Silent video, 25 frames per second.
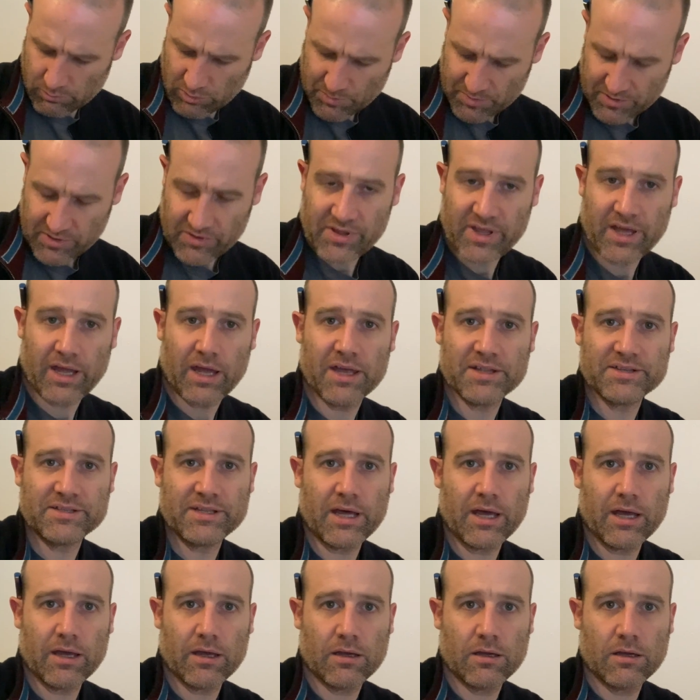pop it on there. How's
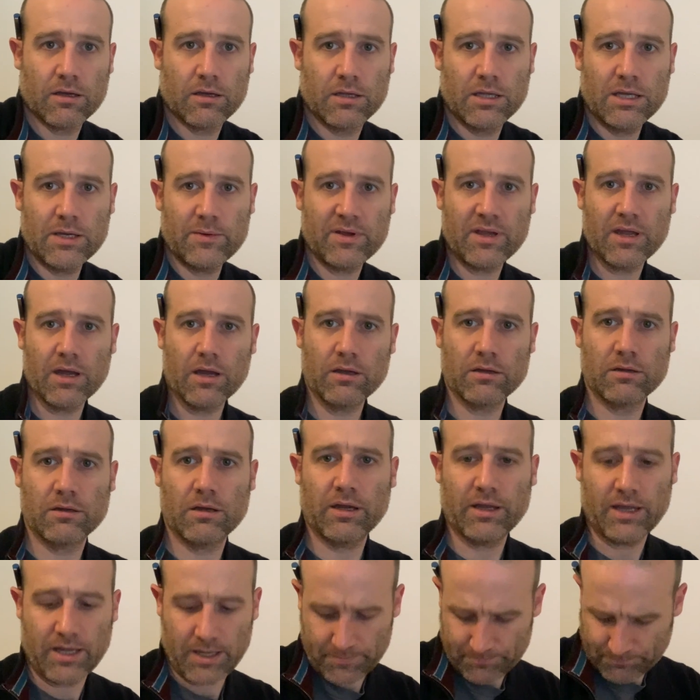that? Here we go.
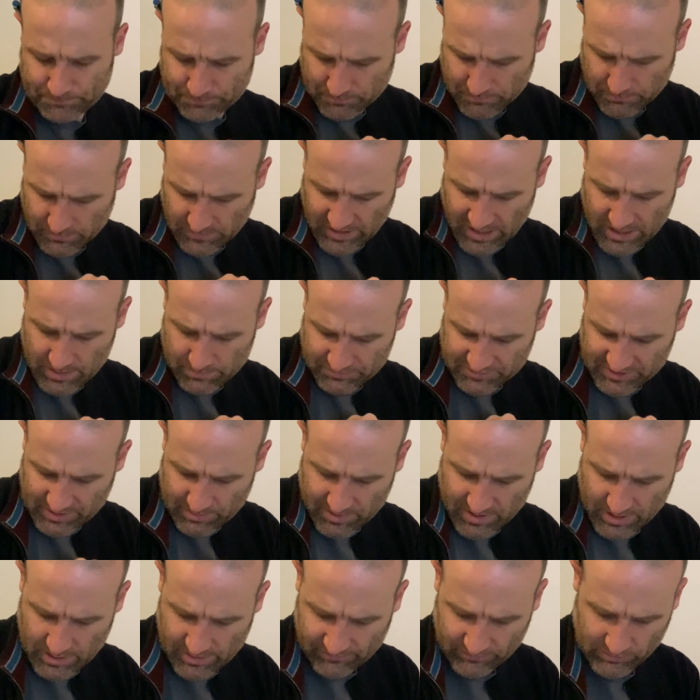Okay. Uh,
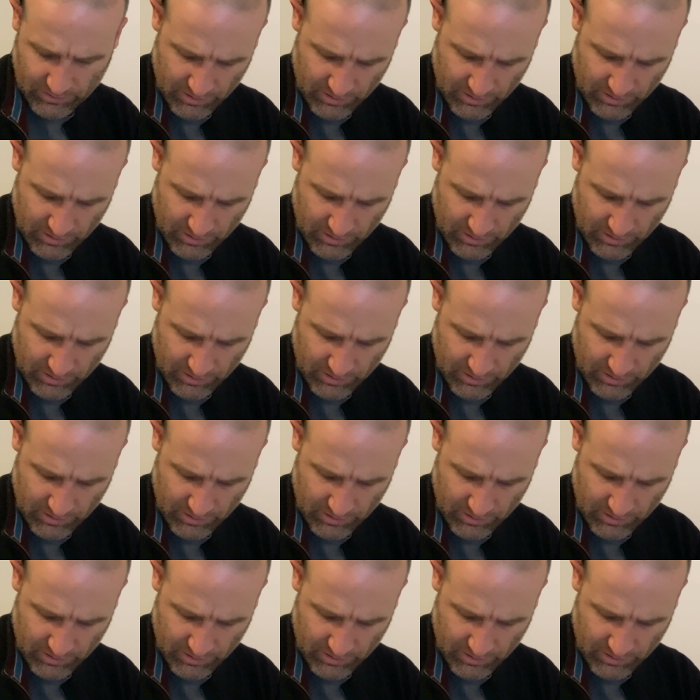something I've